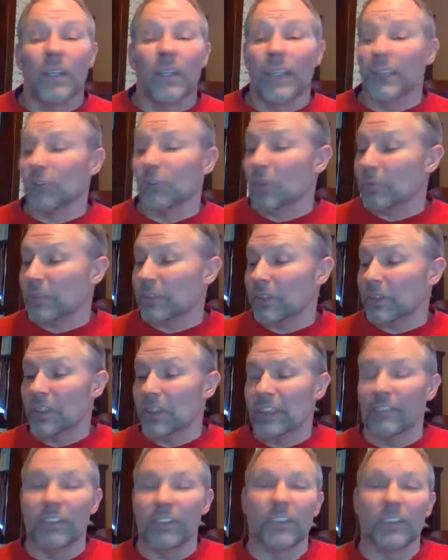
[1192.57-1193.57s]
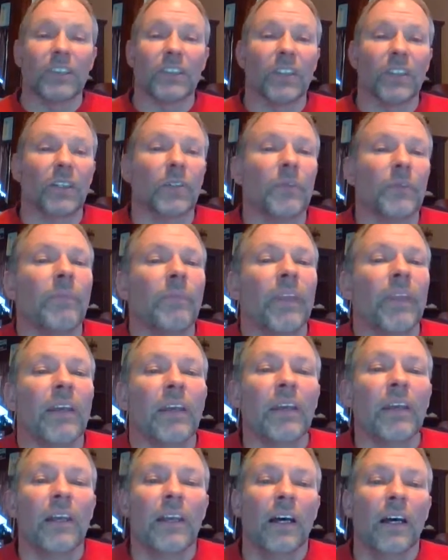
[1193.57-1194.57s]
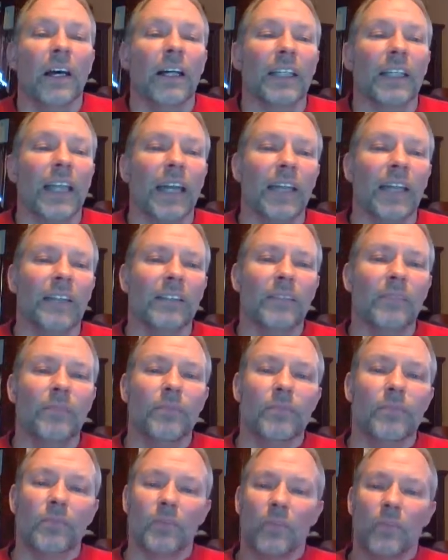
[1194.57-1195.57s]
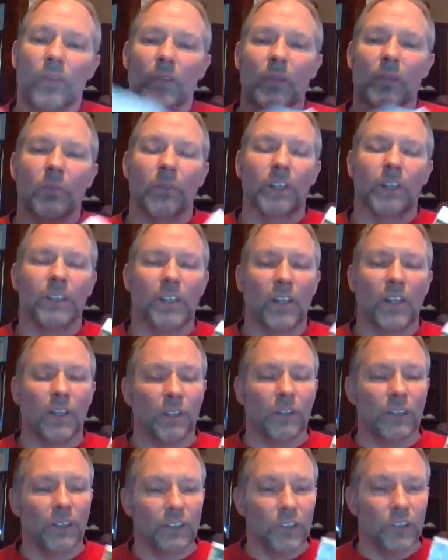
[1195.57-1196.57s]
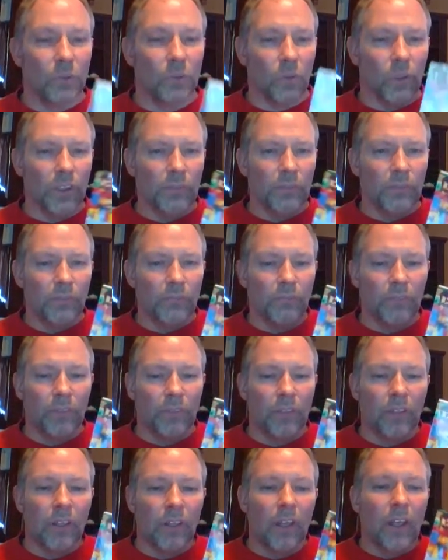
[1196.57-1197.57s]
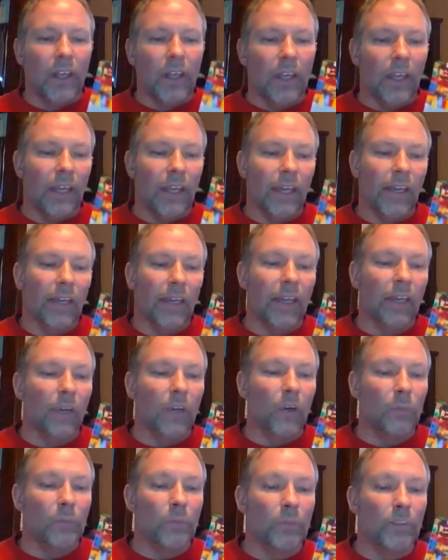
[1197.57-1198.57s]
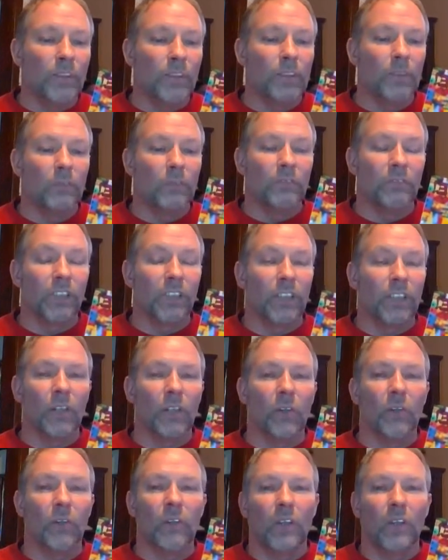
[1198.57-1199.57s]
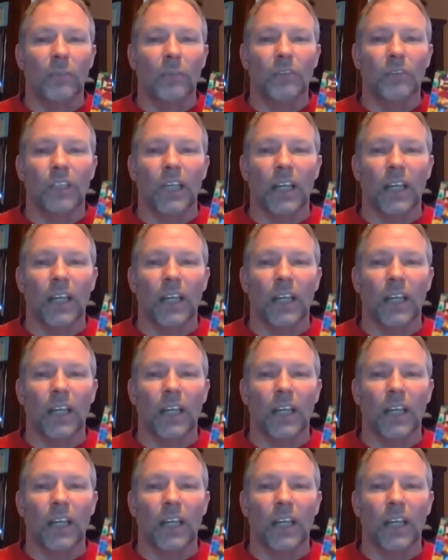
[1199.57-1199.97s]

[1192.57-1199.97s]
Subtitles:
That's where I'm going to leave it. So, again, the book is called Gazore. And I hope this video helped